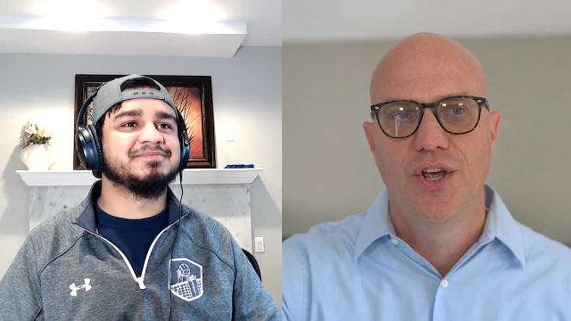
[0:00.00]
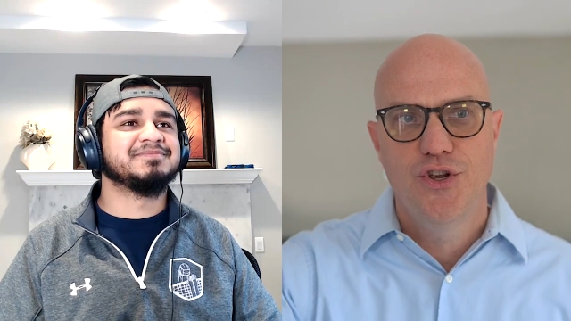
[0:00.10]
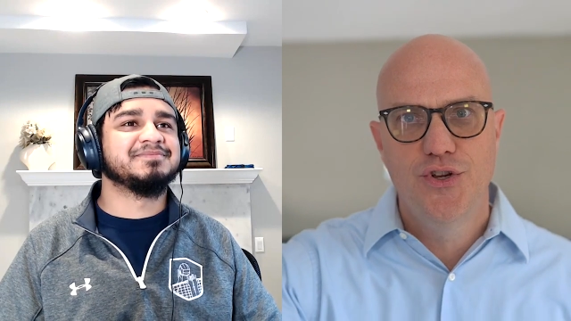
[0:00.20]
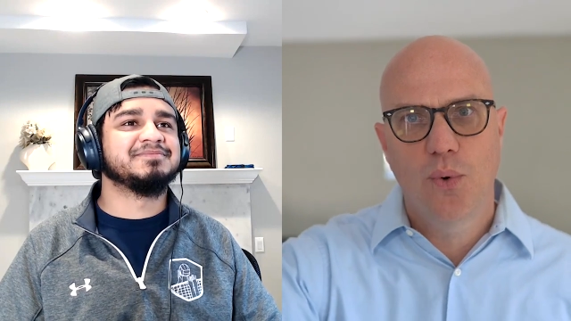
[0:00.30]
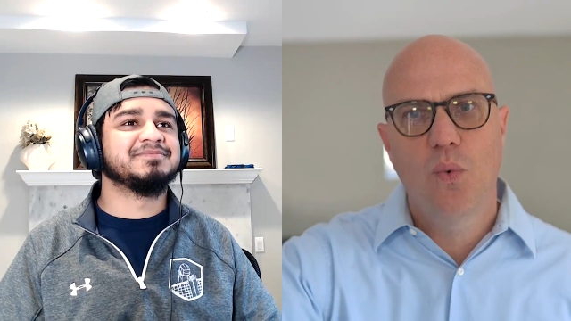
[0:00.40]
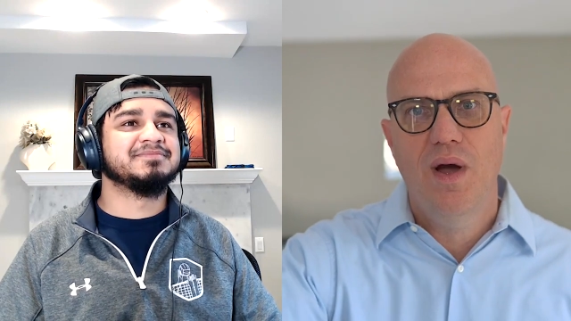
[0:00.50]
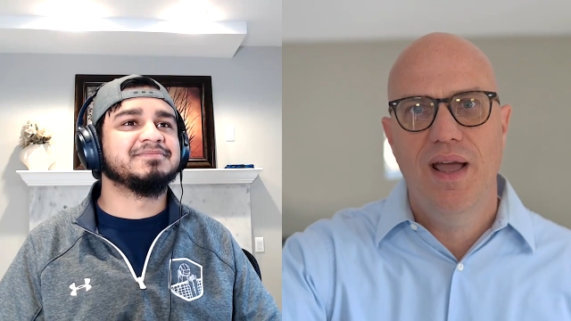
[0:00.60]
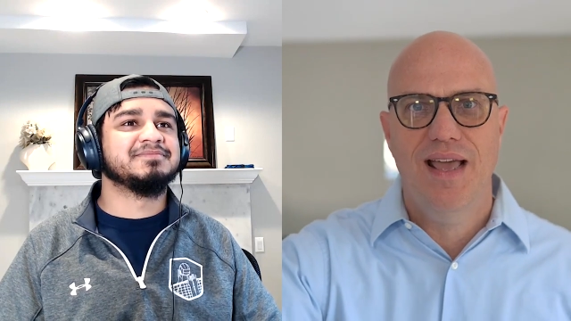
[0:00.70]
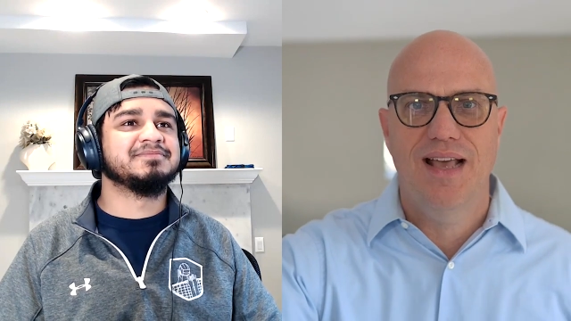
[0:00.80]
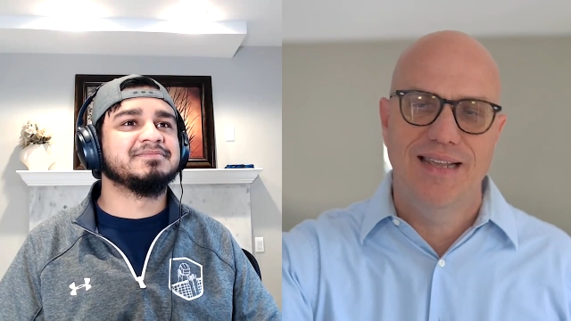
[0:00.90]
Speaker 1: your
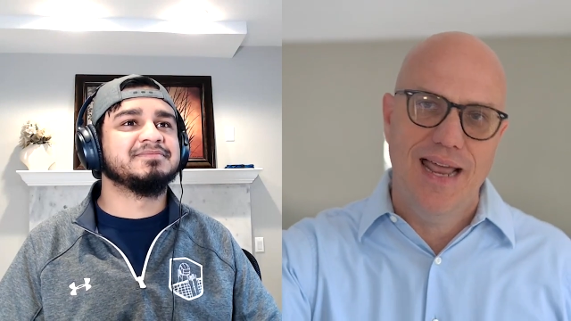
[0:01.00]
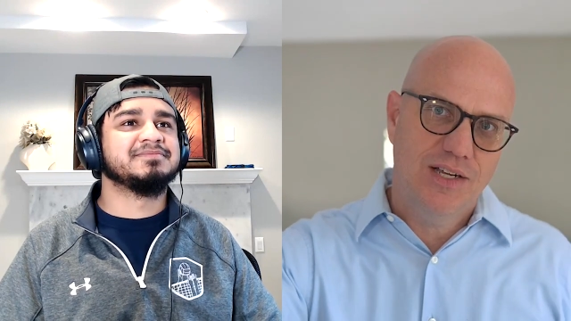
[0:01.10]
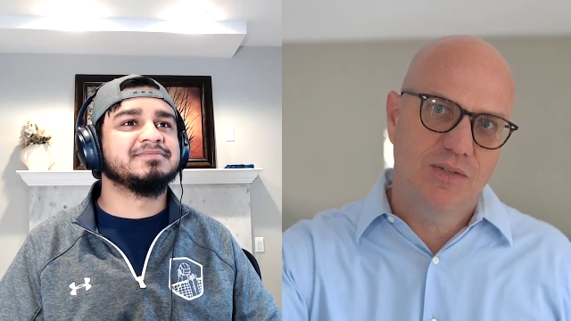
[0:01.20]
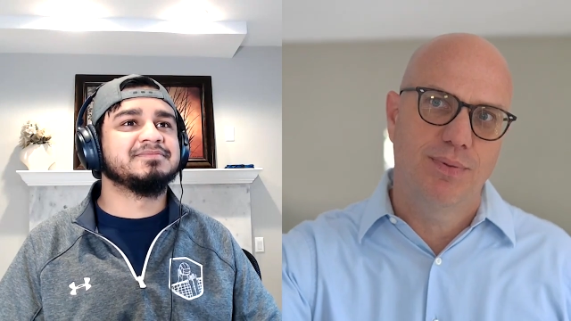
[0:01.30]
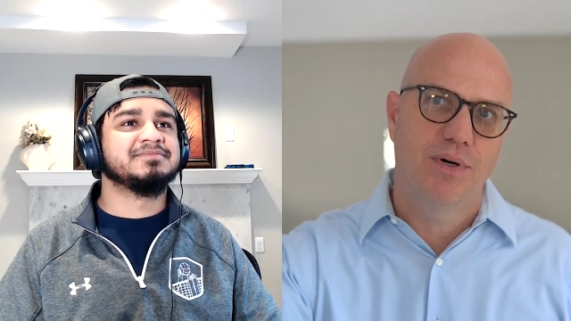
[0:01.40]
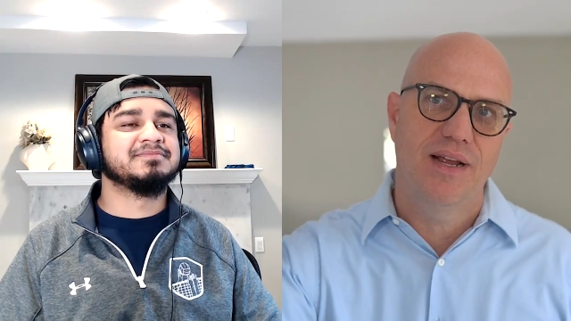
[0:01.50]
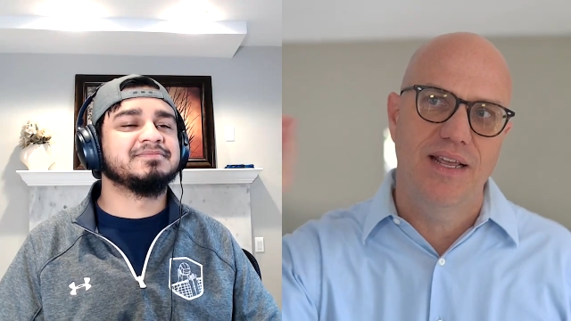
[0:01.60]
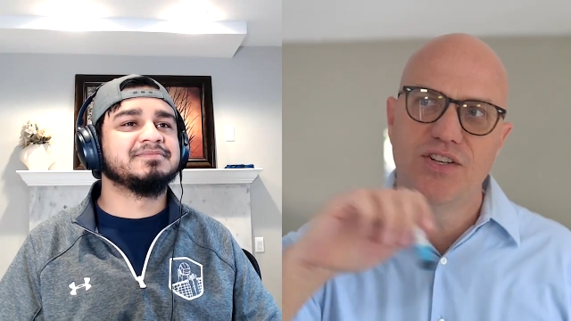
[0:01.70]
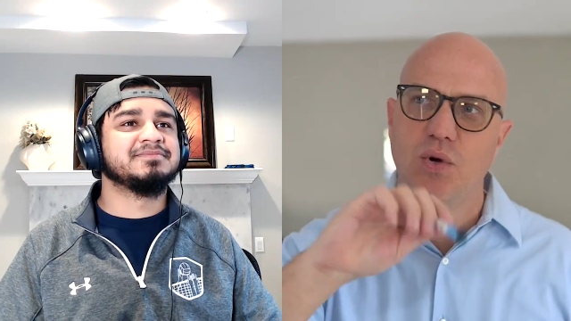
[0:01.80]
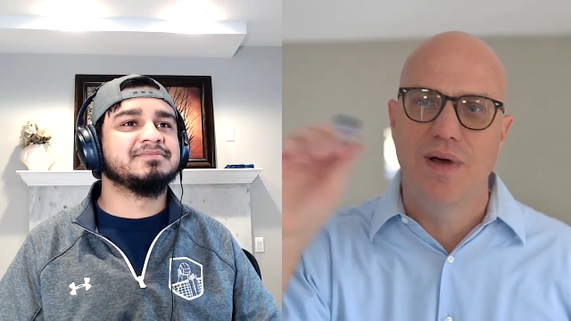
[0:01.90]
way as an expert
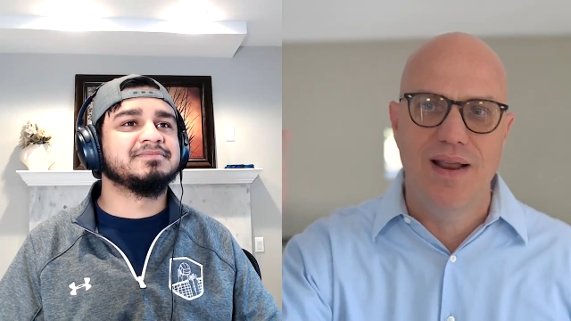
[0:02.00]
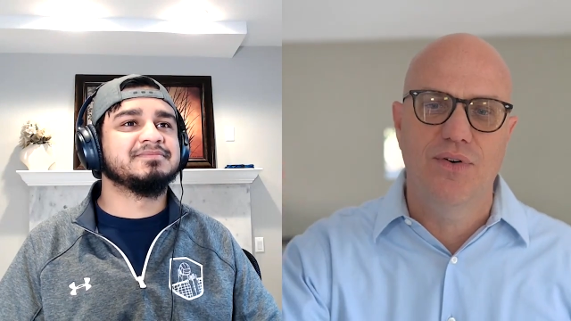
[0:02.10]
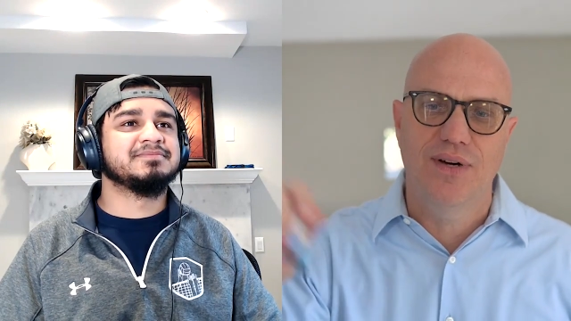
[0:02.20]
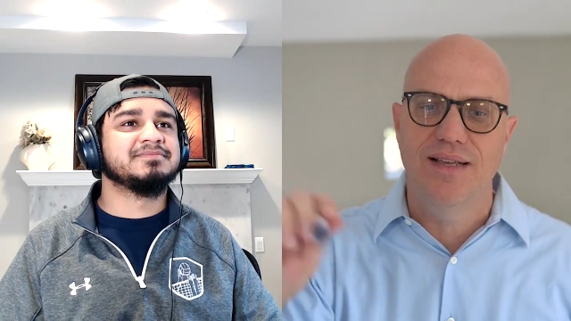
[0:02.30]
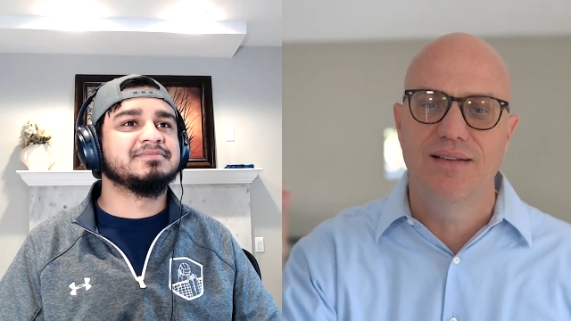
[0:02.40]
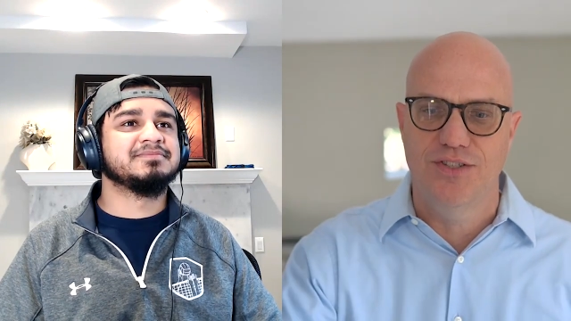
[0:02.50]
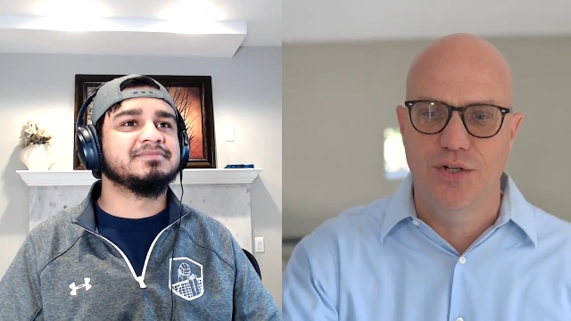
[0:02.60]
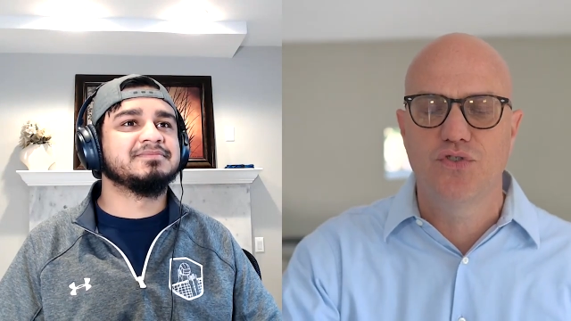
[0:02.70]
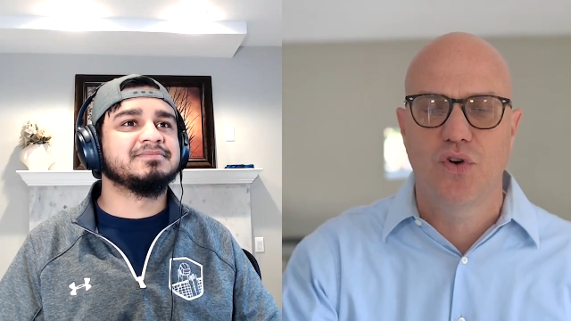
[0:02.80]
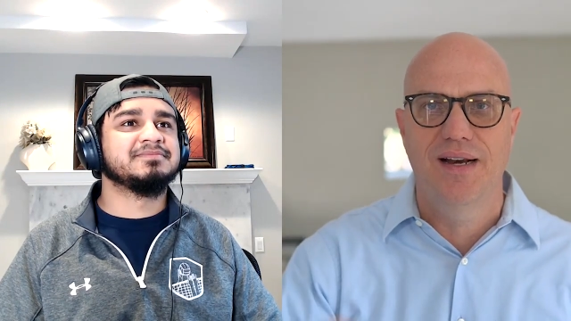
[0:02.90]
into whatever it is
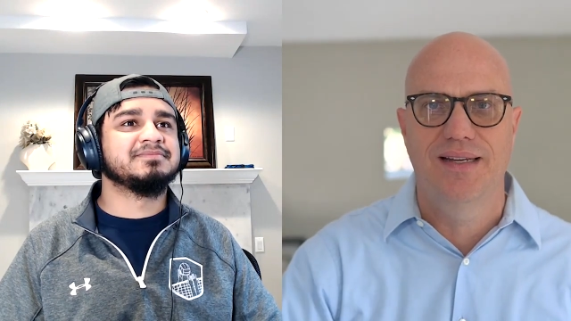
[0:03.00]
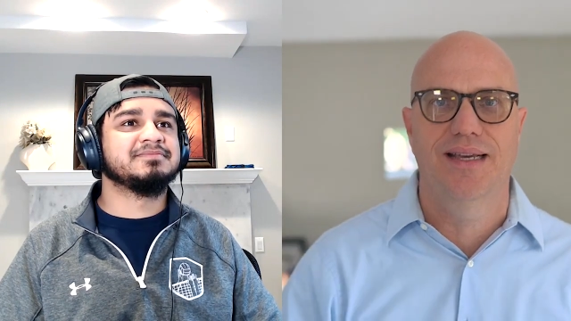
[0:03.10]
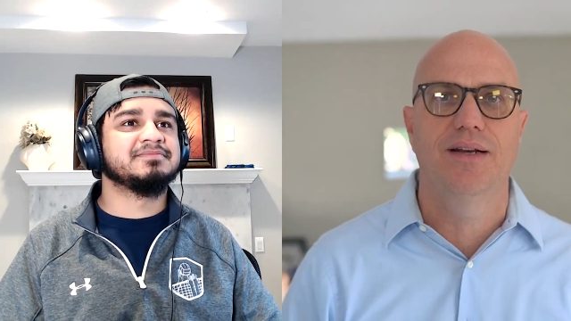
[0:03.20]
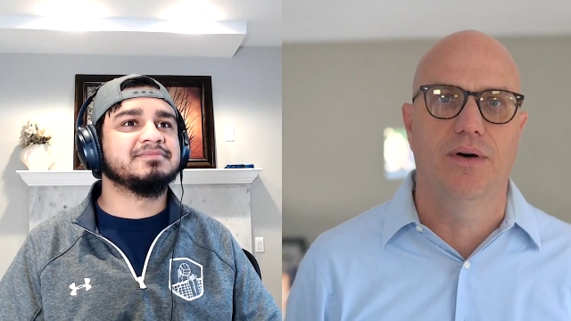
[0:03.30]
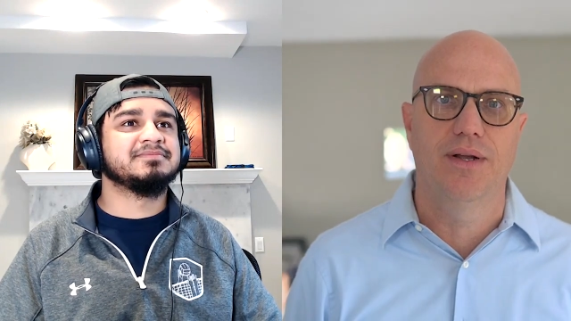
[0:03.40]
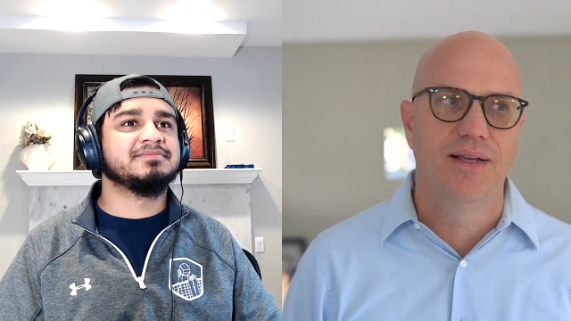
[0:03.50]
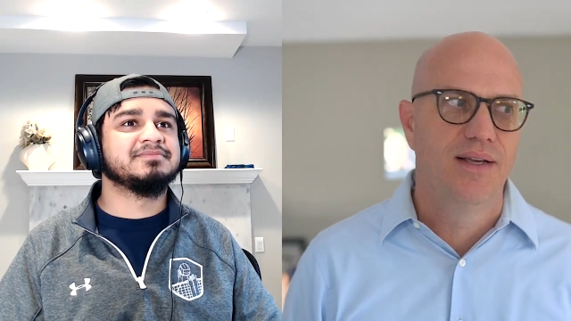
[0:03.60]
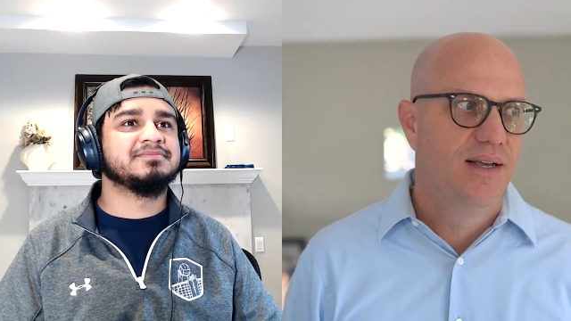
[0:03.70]
you're trying to get on.